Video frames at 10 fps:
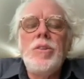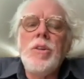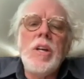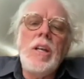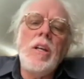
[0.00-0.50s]
You
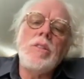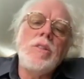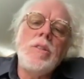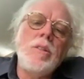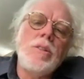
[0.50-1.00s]
cannot
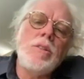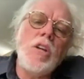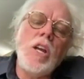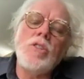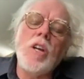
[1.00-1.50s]

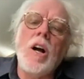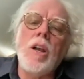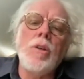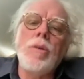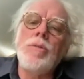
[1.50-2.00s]
change the
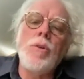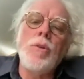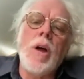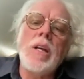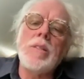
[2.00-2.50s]
color of your
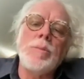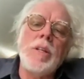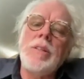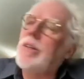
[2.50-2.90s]
eyes, man,